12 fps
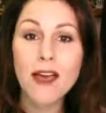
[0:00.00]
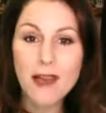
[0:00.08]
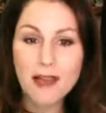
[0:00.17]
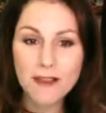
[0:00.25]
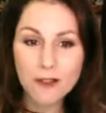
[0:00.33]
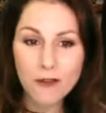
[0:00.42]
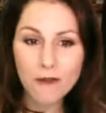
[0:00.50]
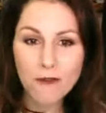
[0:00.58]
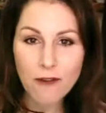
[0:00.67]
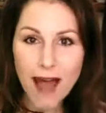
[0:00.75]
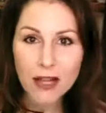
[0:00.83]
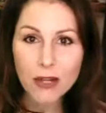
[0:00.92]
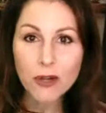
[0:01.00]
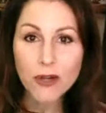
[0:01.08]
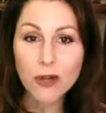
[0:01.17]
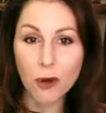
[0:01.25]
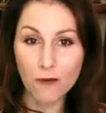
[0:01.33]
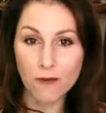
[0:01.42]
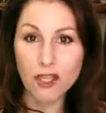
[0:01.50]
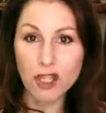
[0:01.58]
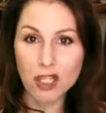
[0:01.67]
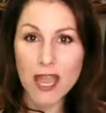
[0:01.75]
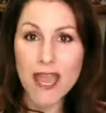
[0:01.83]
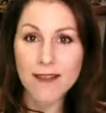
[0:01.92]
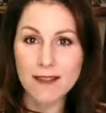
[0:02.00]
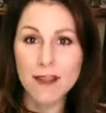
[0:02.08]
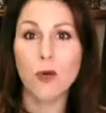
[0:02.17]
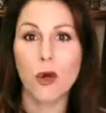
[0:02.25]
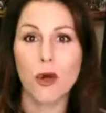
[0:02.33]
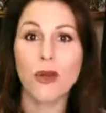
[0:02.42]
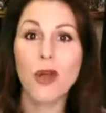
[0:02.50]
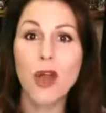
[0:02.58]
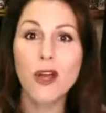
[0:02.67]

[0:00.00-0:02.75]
that's the value of the shares that you own